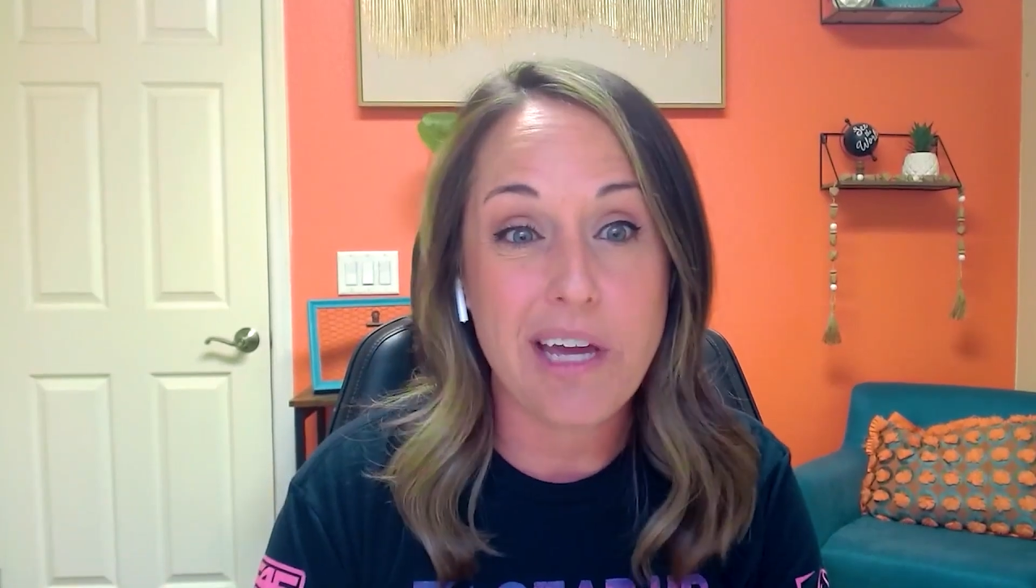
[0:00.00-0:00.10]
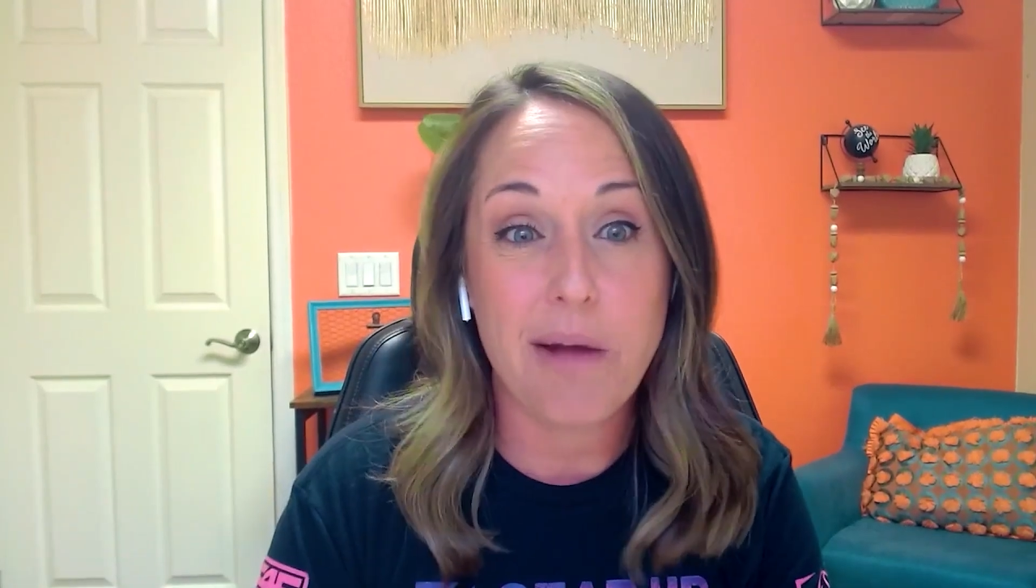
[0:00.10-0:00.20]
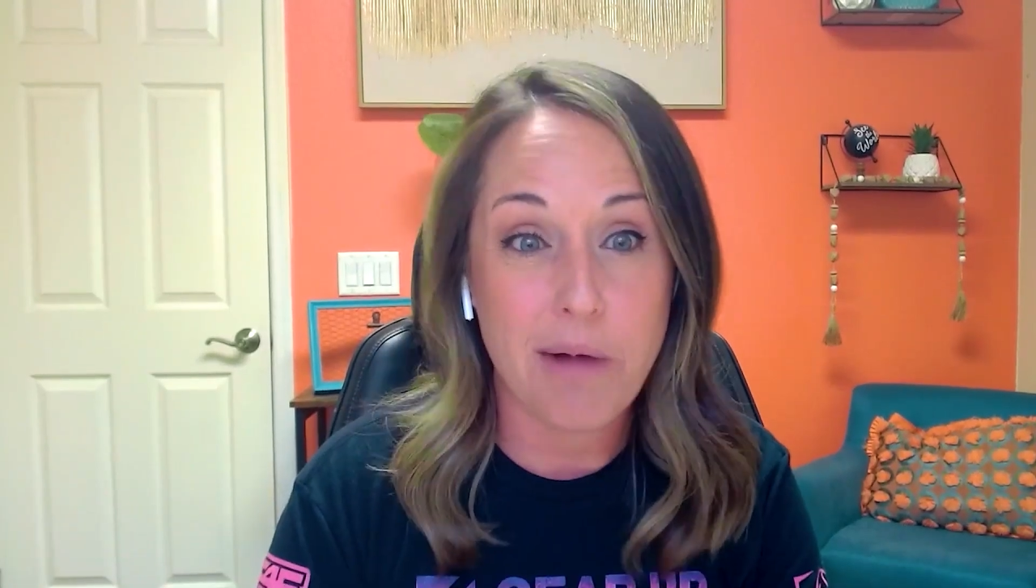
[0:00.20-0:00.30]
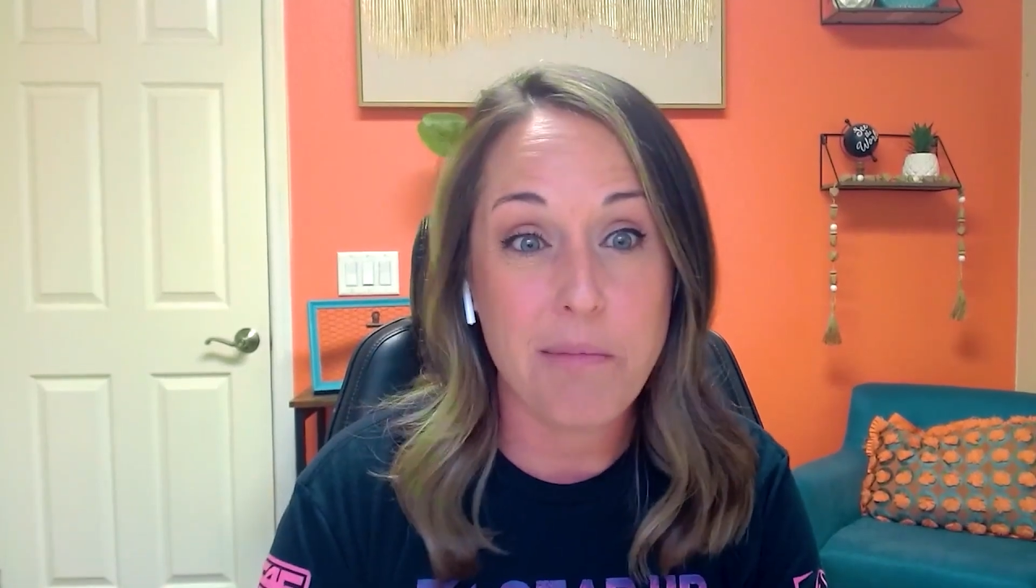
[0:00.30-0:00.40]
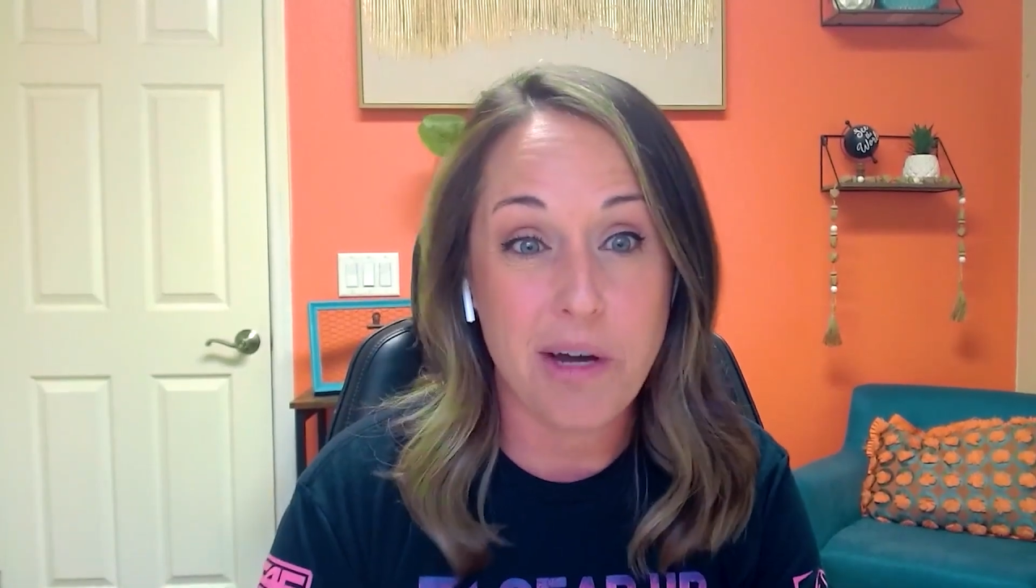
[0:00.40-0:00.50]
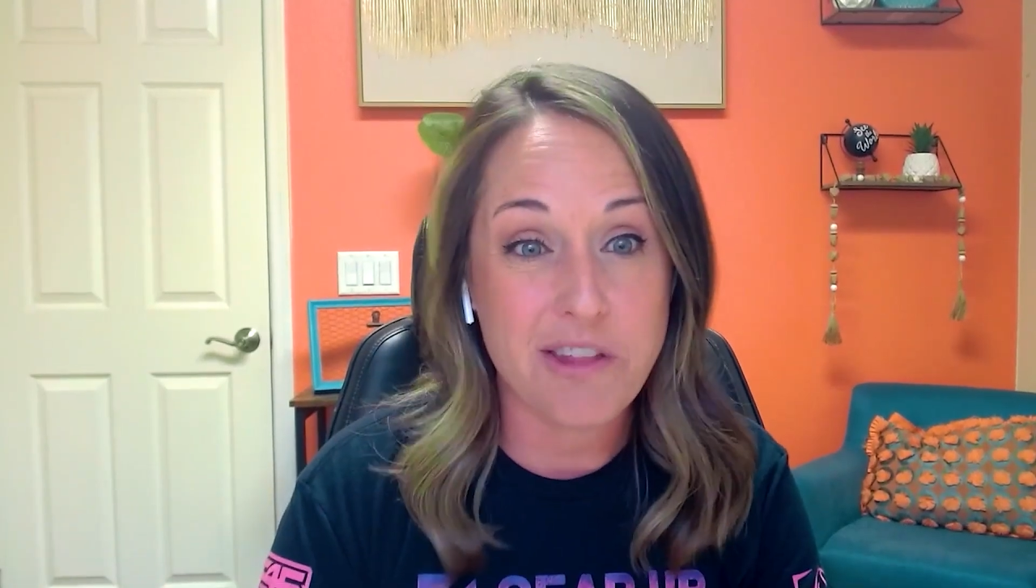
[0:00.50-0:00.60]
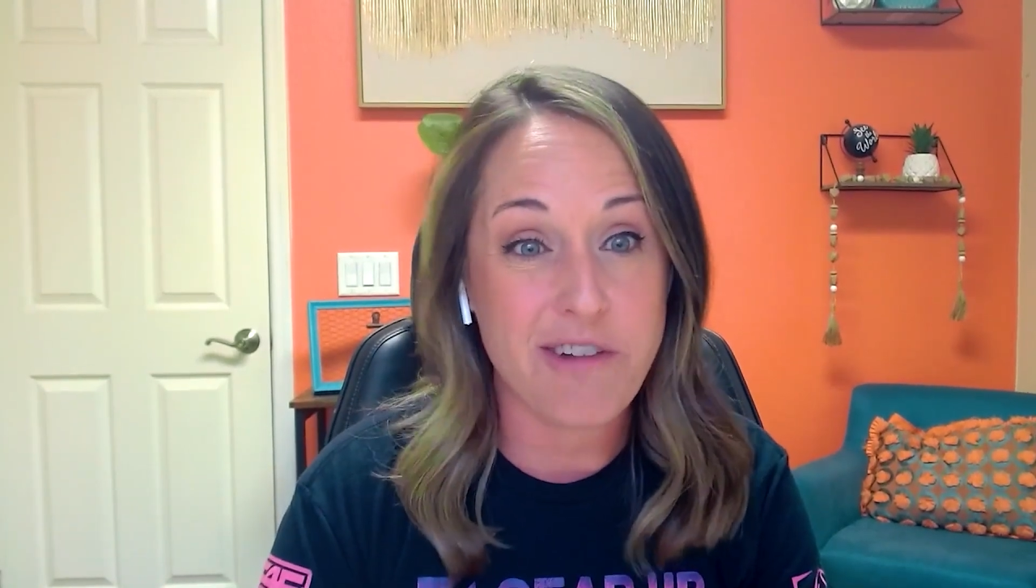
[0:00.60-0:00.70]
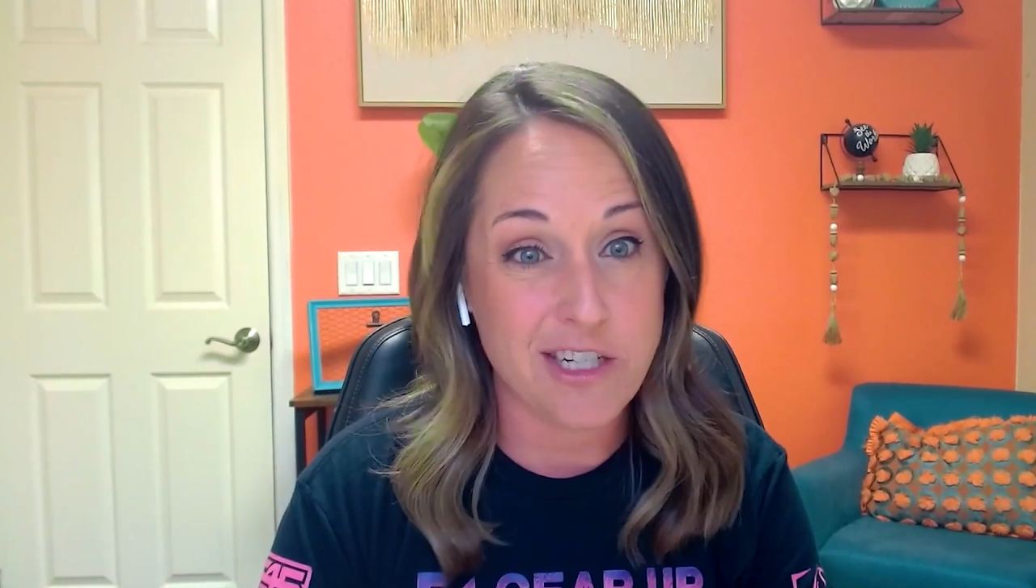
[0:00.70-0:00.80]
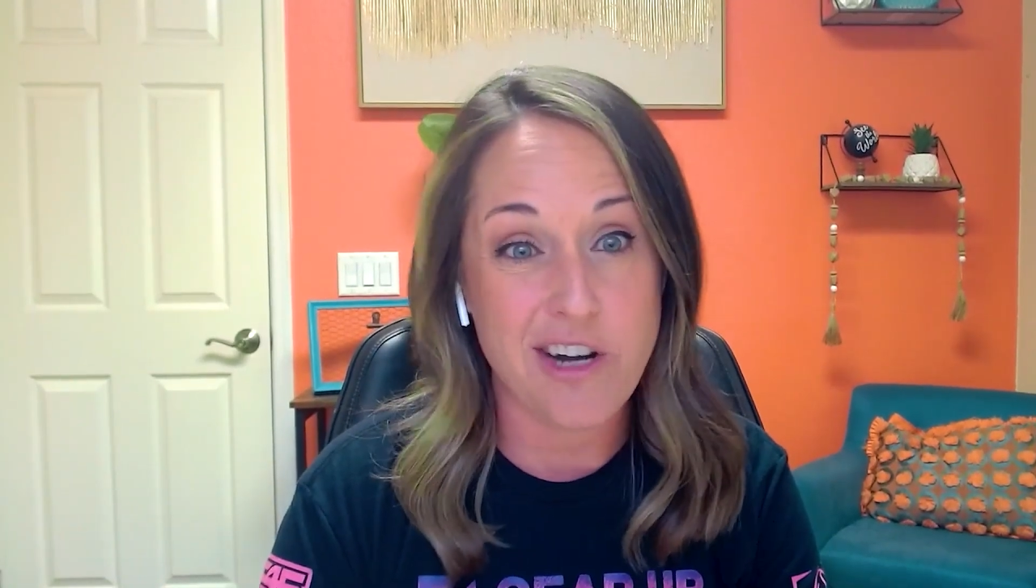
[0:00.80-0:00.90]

I'm on the right